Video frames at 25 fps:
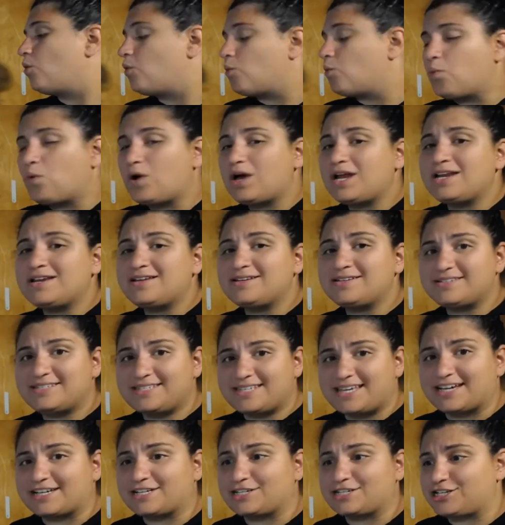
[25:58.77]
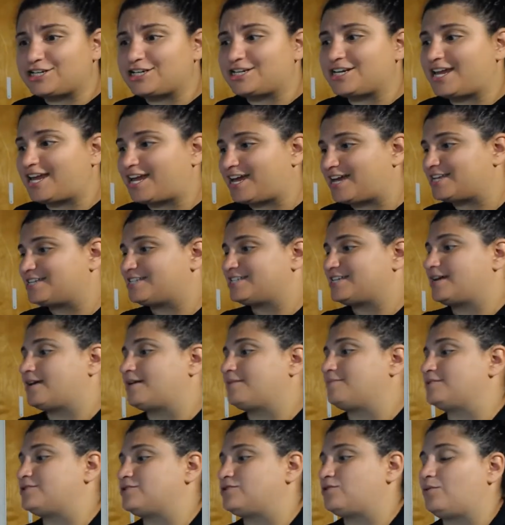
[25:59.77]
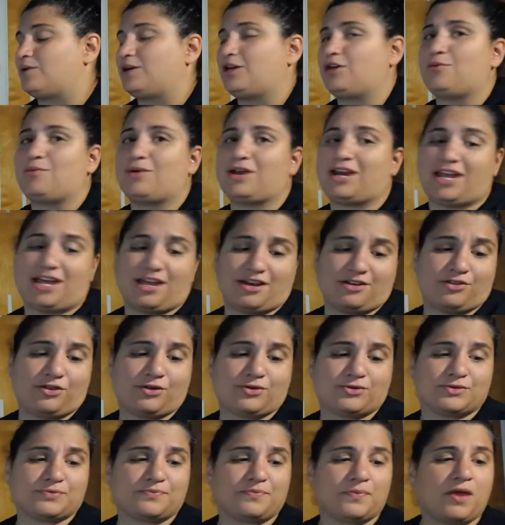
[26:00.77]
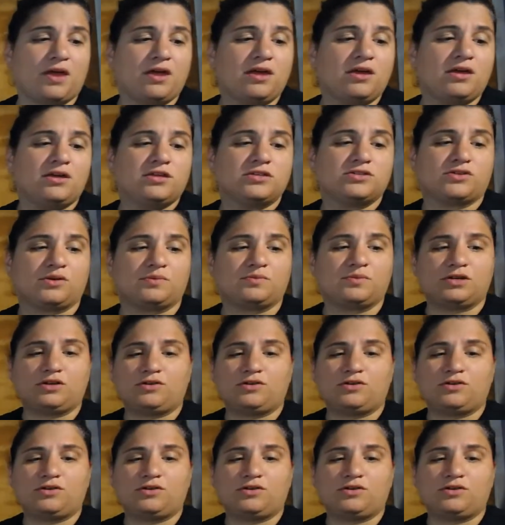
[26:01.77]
One section at a time is the way you want to handle those. So I'm